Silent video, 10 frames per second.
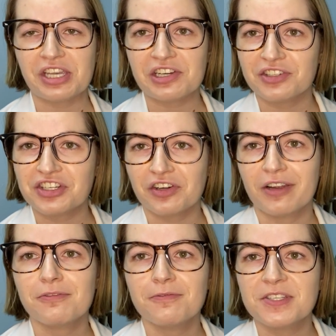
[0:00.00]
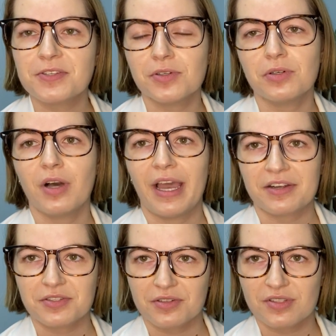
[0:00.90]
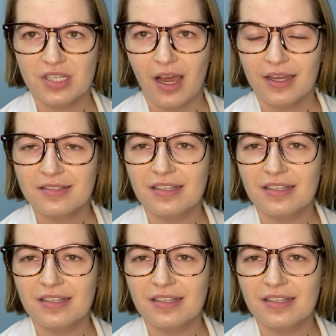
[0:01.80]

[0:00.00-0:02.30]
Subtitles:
ear during physical exercise?